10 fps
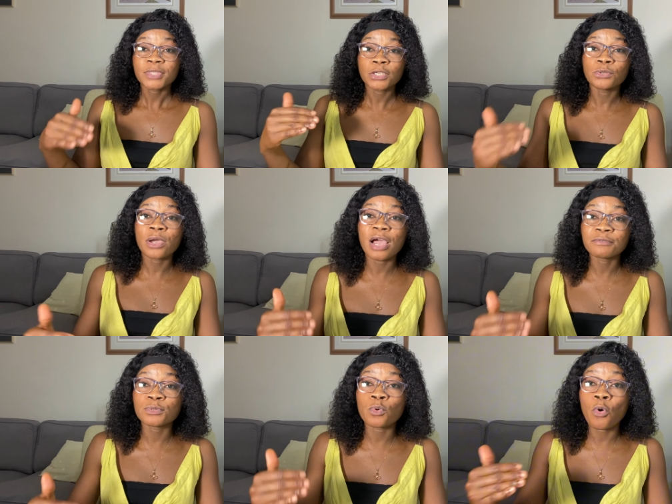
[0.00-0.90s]
you
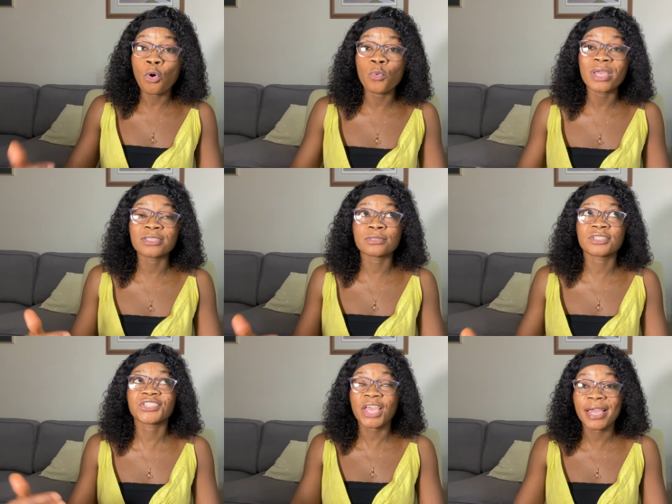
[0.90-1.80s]
have to
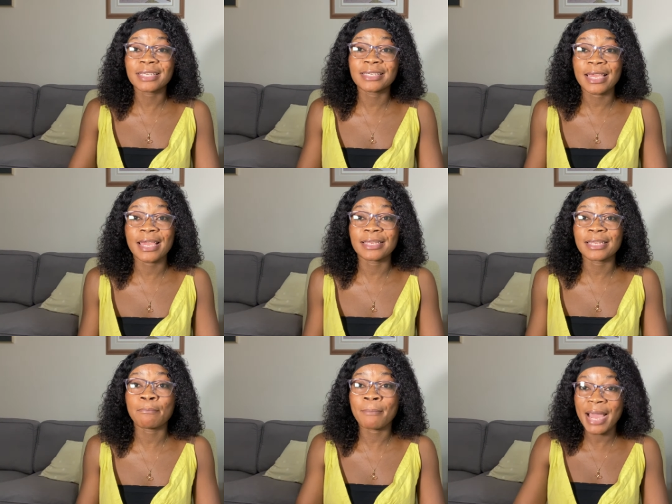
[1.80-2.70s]
always check
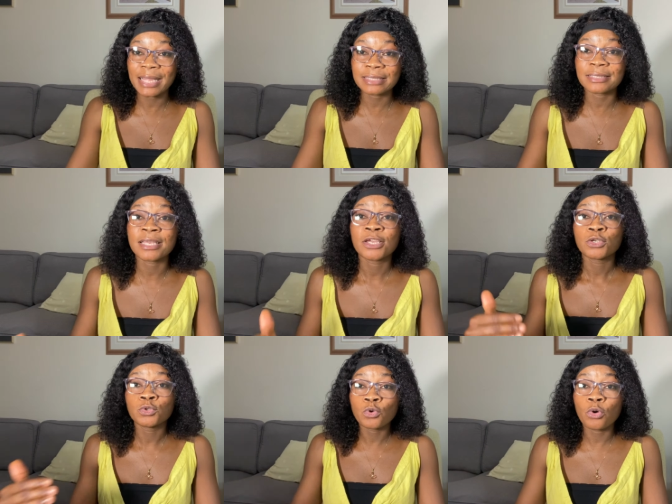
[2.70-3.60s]
the months,
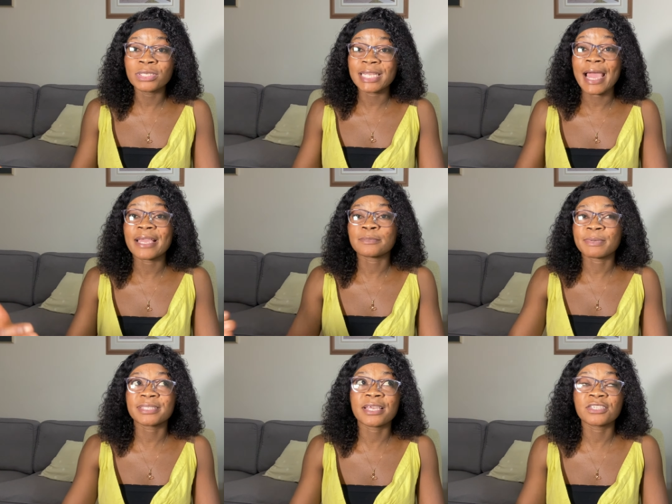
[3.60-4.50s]
know their
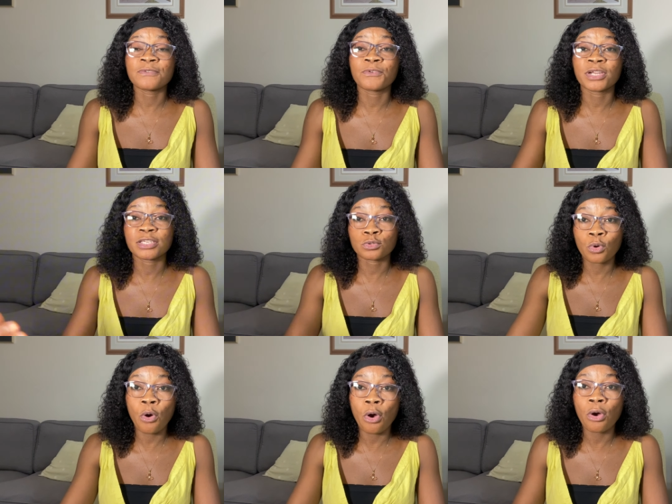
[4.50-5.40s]
expectation for the
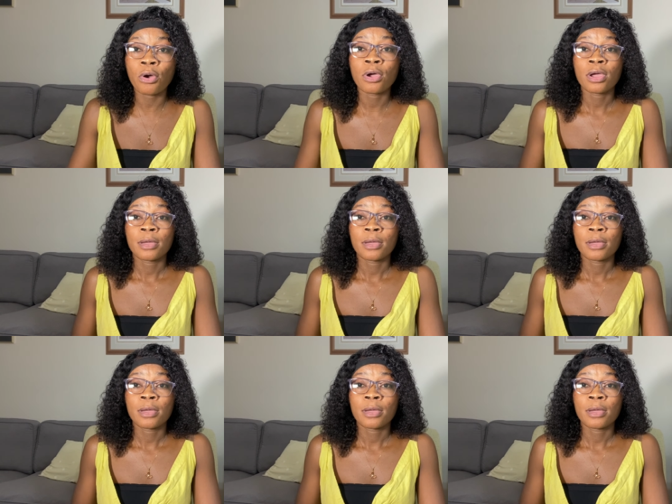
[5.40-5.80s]
score,